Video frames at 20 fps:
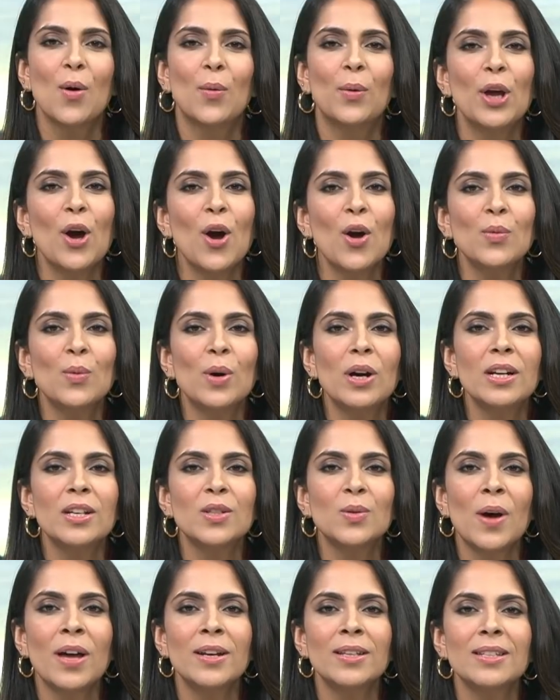WION World
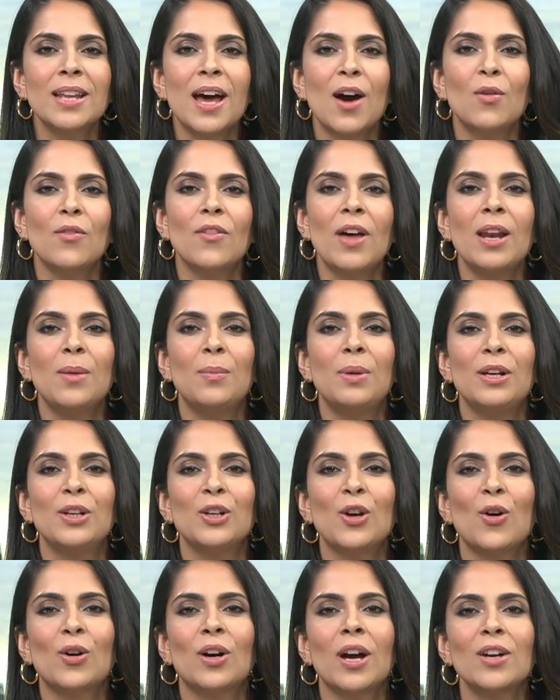is One is now available in
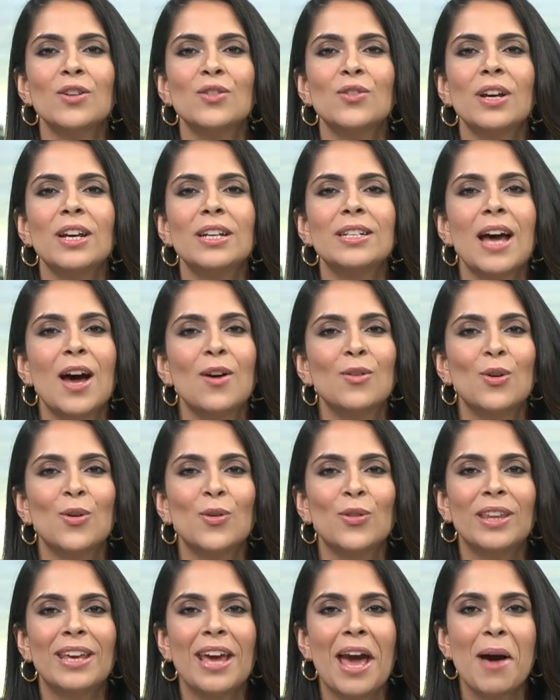your country.
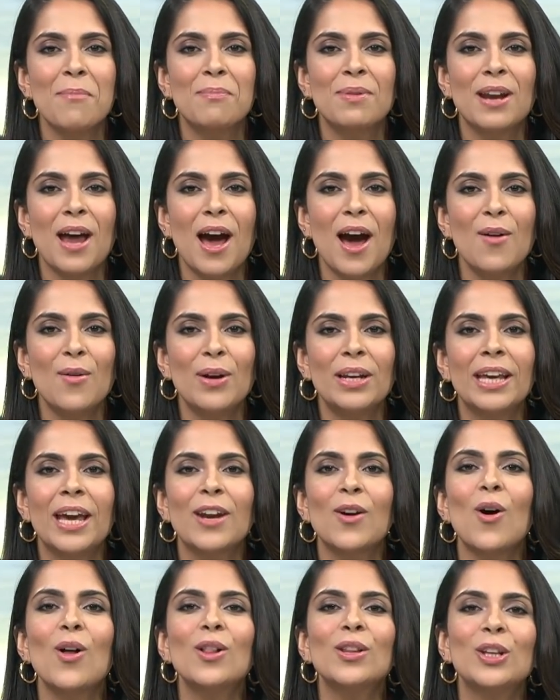Download the app now and
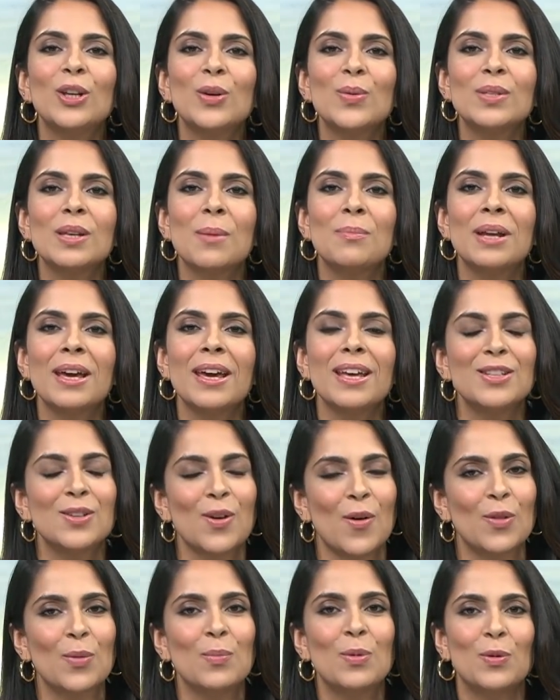get all the news updates
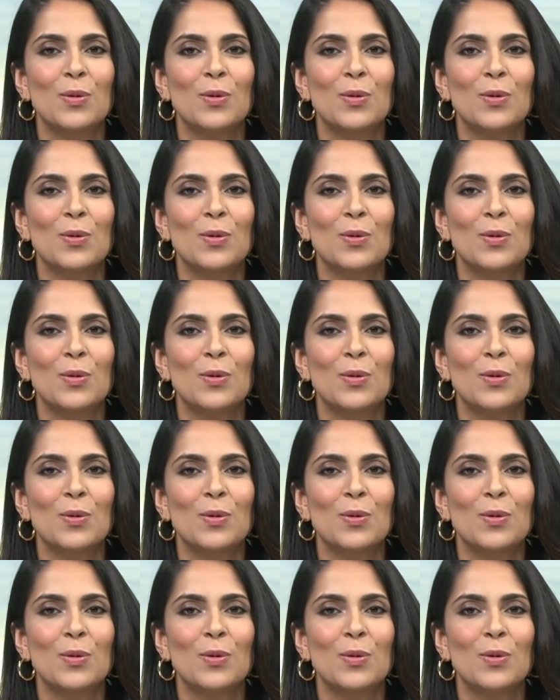on the